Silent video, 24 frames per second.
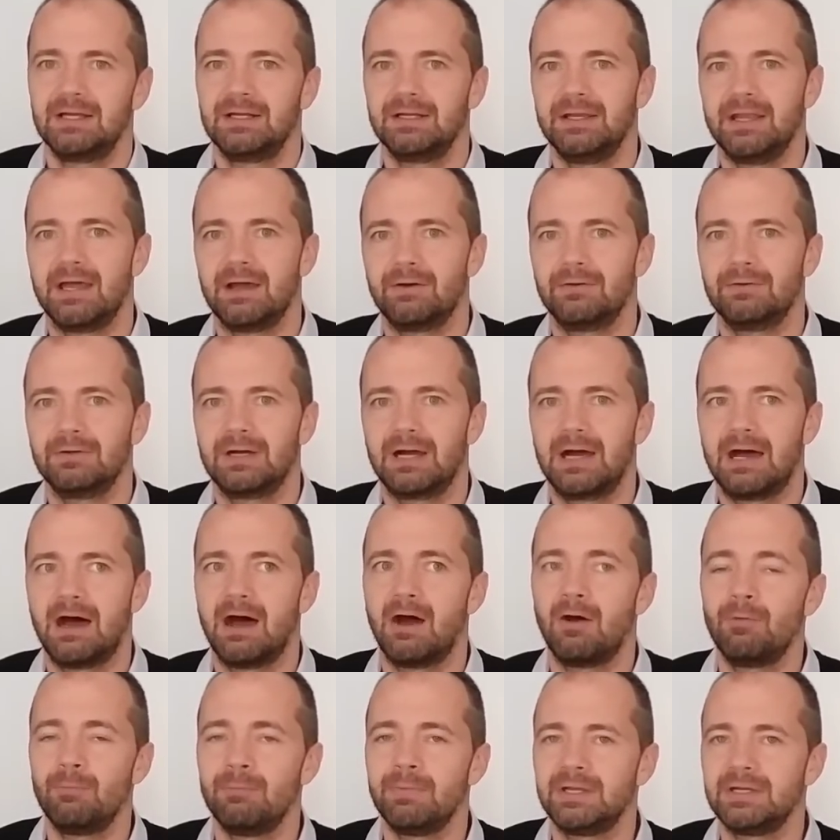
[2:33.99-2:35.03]
Now,
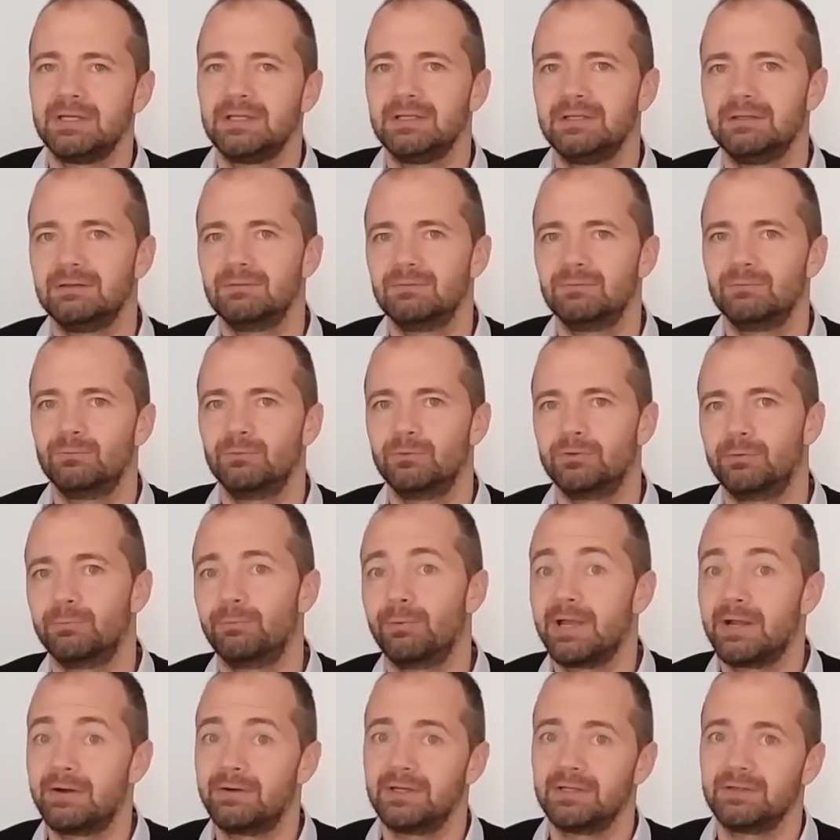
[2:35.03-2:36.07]
how many were
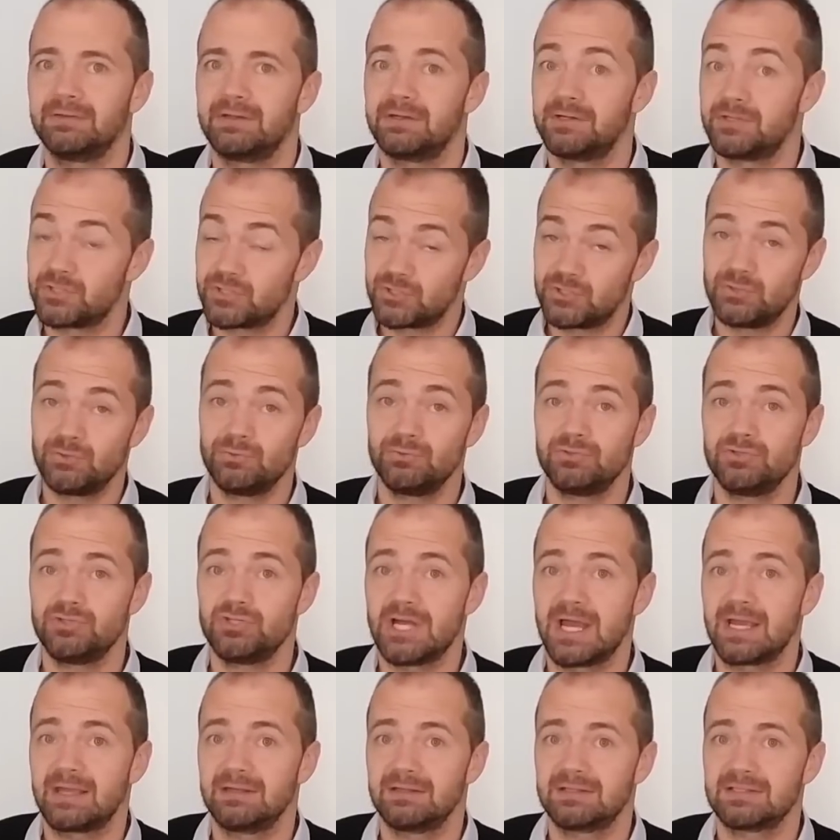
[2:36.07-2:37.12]
wearing their suit
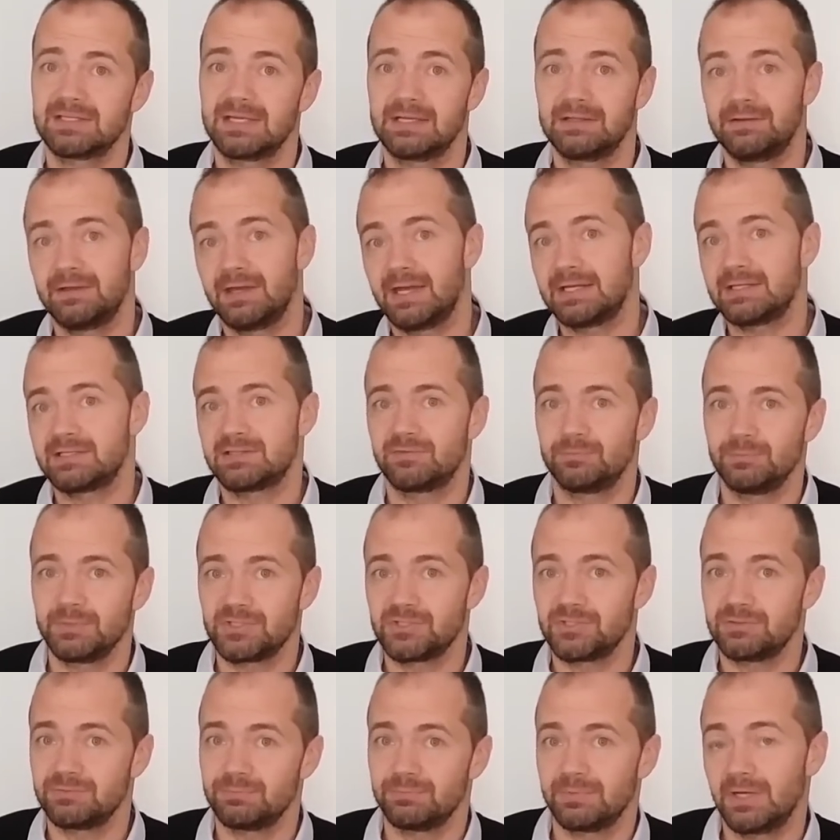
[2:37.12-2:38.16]
jackets at the heads of
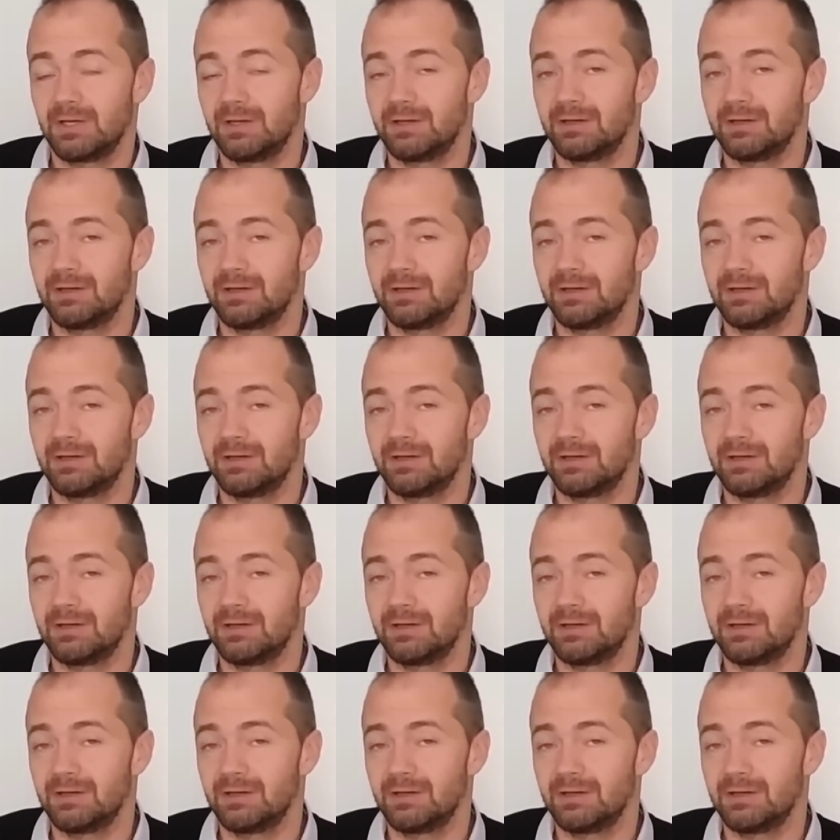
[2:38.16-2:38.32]
mission